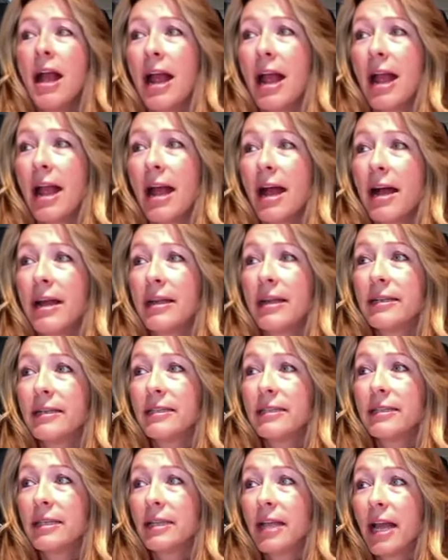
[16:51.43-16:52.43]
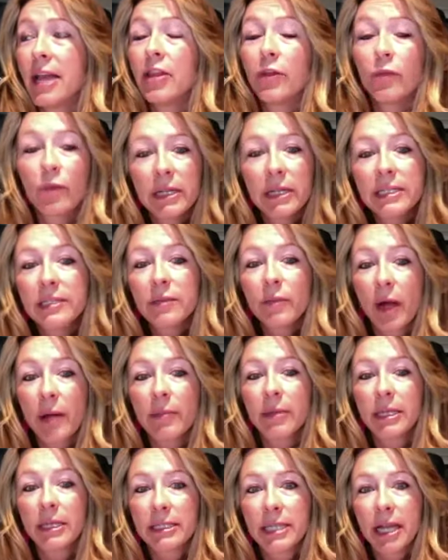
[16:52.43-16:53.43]
And and the reason why
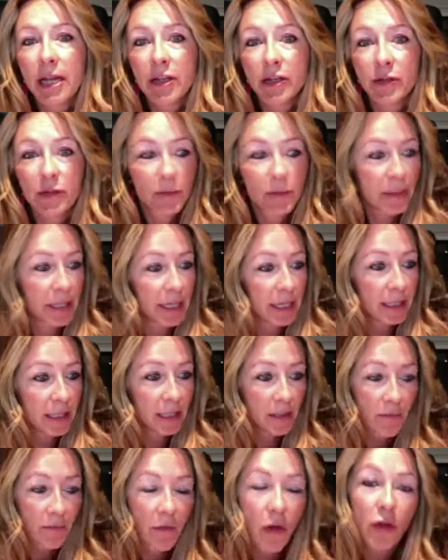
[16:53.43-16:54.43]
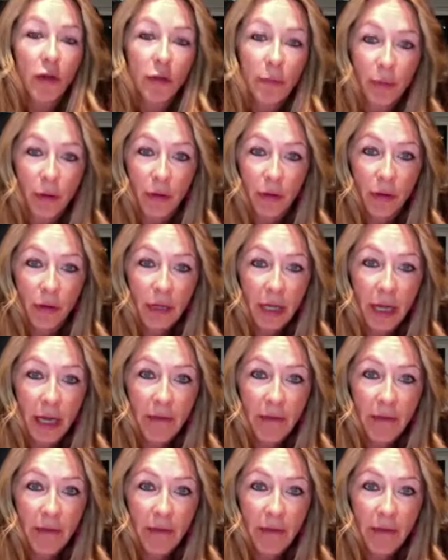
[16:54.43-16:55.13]
I'm going to tell you is because it's vulnerable.